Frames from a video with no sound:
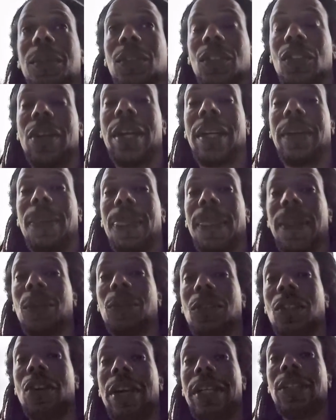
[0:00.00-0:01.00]
was great. It
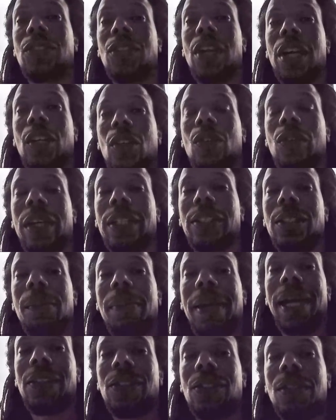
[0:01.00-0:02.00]
was a great cycle ride to
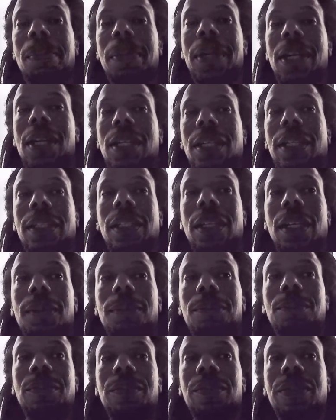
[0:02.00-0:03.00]
Battersea Park.
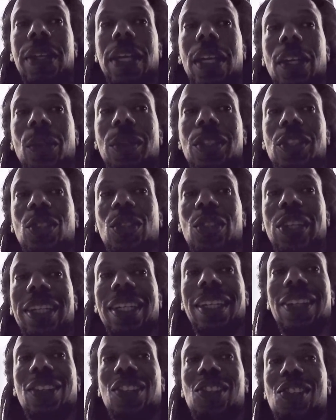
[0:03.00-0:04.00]
Um, Theo enjoyed
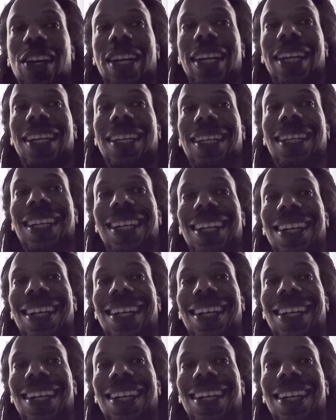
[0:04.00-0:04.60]
it in the trailer.